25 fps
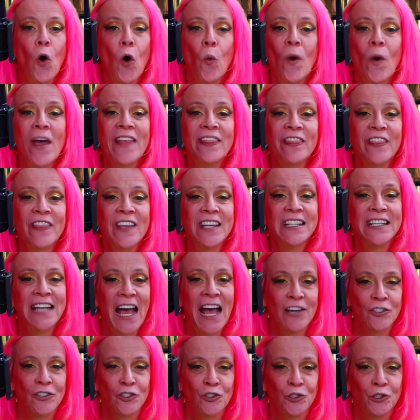with the
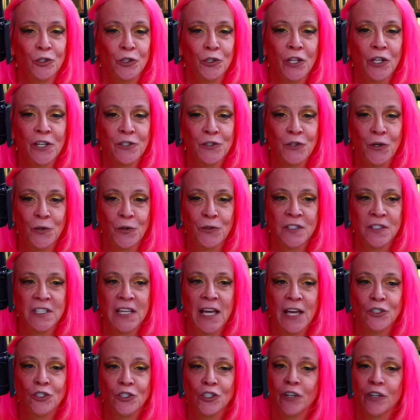National
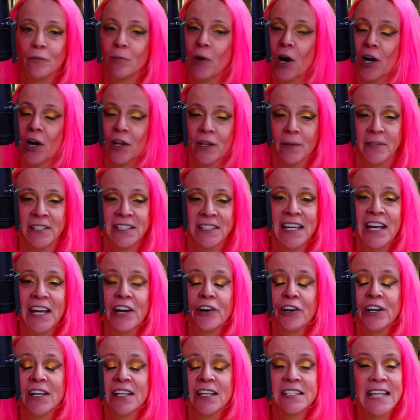Association of
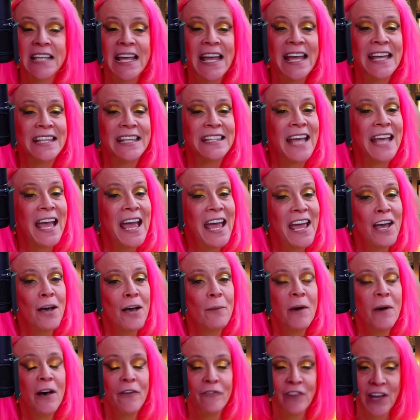Parliamentarians and
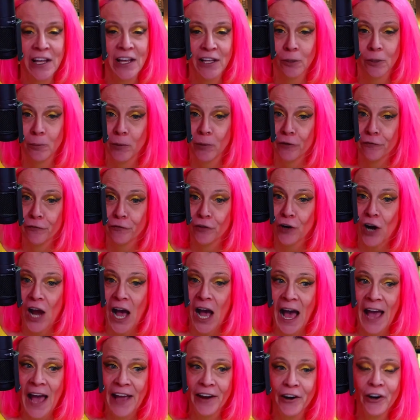am available for
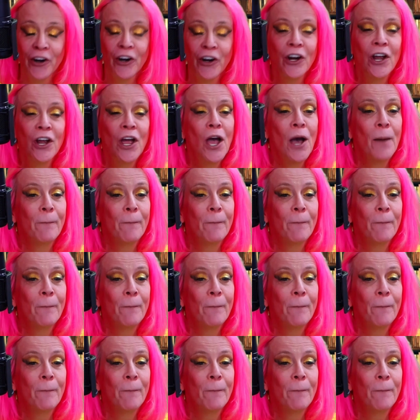hire